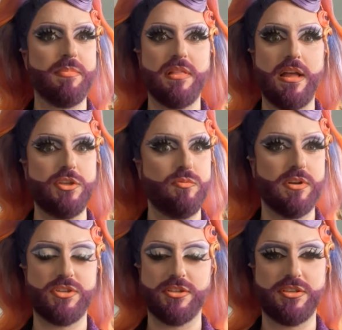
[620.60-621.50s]
glad you
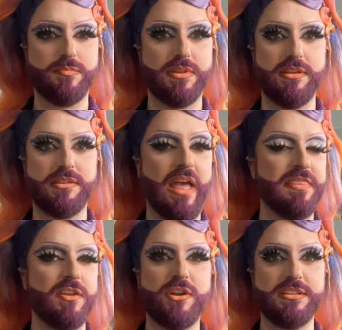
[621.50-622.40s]
want to talk to the police
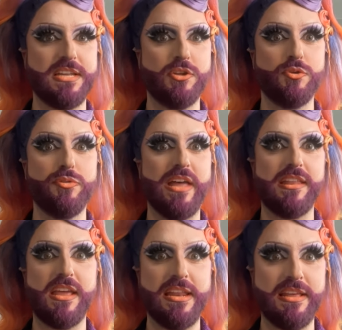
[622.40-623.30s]
and they're going to tell you
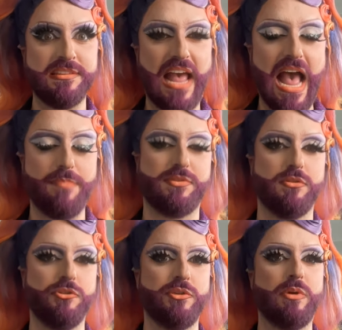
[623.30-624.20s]
that it is
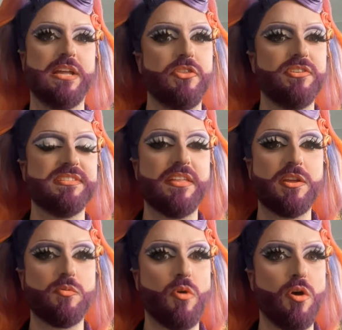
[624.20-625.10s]
absolutely right. There's
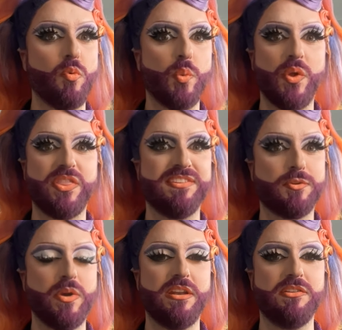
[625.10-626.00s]
nothing wrong with what this
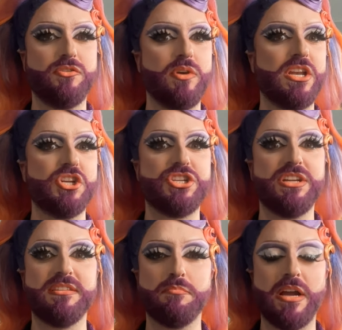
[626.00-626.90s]
queen is doing.
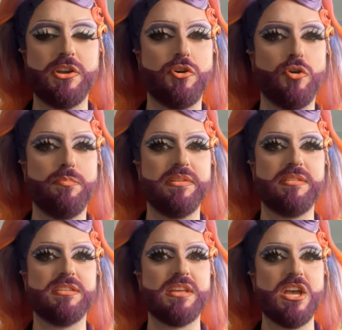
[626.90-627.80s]
She is minding her own
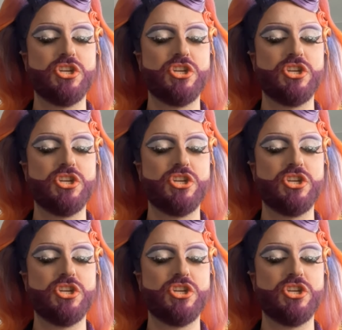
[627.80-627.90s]
business.